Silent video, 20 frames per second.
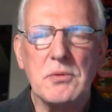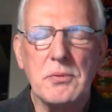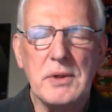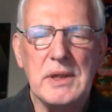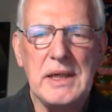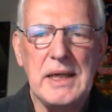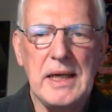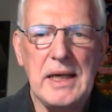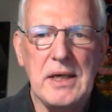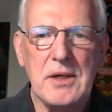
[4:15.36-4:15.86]

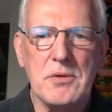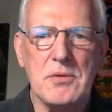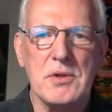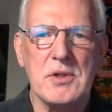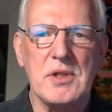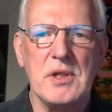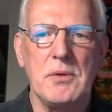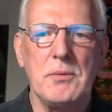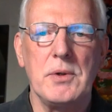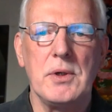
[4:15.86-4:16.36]
really
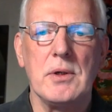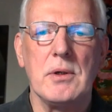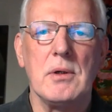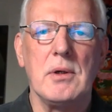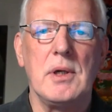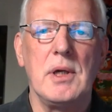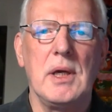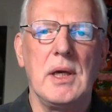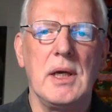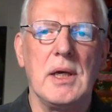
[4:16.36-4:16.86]
interesting when you're
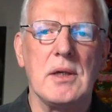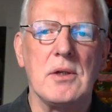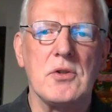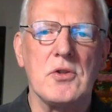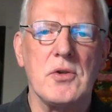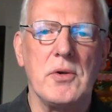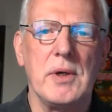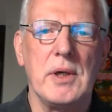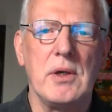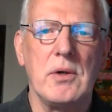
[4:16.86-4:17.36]
looking at
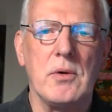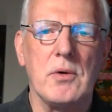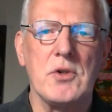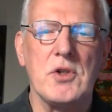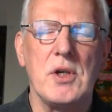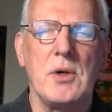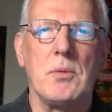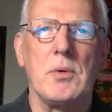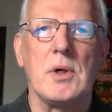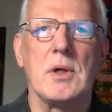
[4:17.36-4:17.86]
Choying
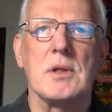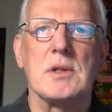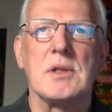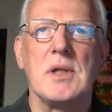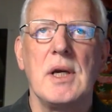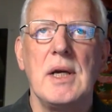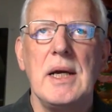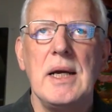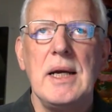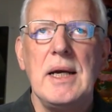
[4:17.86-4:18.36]
Dorje works,
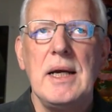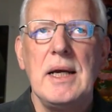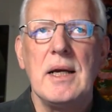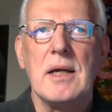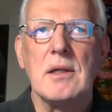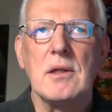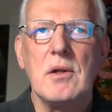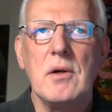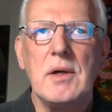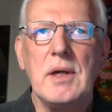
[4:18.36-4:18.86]

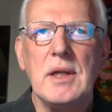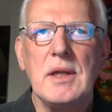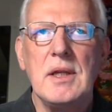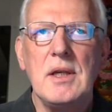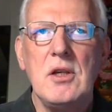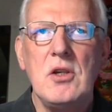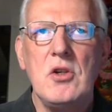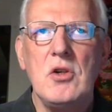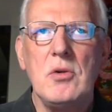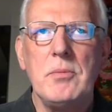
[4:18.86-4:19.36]
look at the
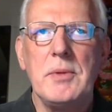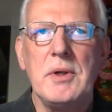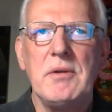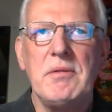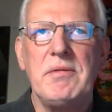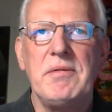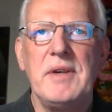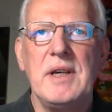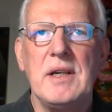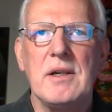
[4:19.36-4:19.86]
human
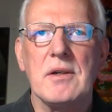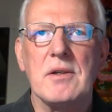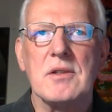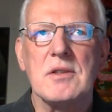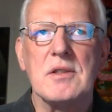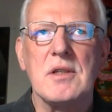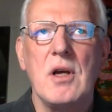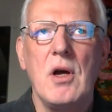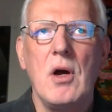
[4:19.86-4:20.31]
figures.